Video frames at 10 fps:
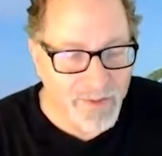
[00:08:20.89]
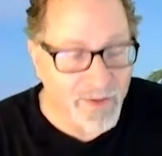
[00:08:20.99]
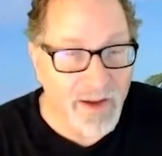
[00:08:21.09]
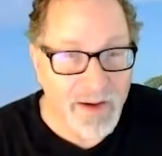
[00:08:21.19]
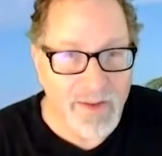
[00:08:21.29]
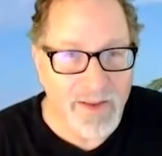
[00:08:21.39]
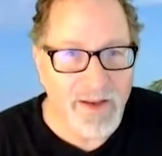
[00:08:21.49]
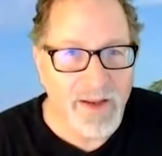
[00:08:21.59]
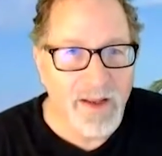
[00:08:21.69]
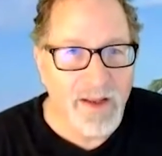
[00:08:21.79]
decided
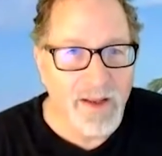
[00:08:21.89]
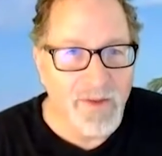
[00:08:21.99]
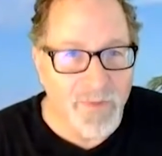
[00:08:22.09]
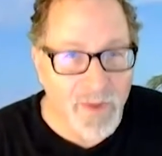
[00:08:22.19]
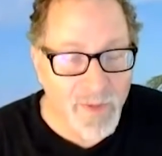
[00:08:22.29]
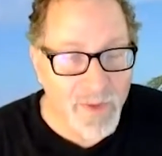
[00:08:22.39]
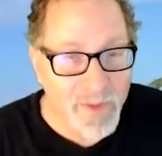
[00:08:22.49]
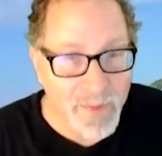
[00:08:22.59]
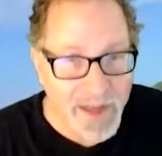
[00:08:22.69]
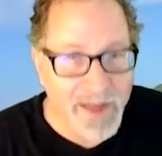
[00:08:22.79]
that if I'm going to
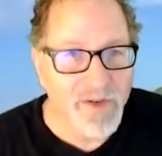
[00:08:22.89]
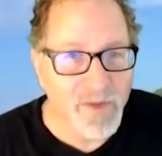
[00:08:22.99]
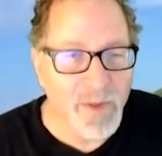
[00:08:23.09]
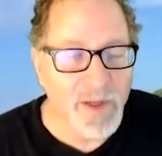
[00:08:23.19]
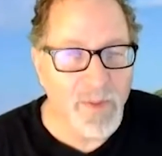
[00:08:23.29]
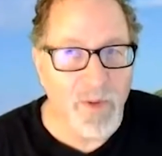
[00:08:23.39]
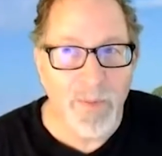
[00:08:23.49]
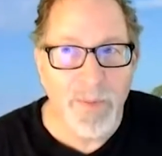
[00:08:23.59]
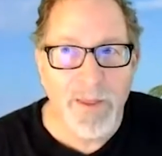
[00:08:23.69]
be managing people,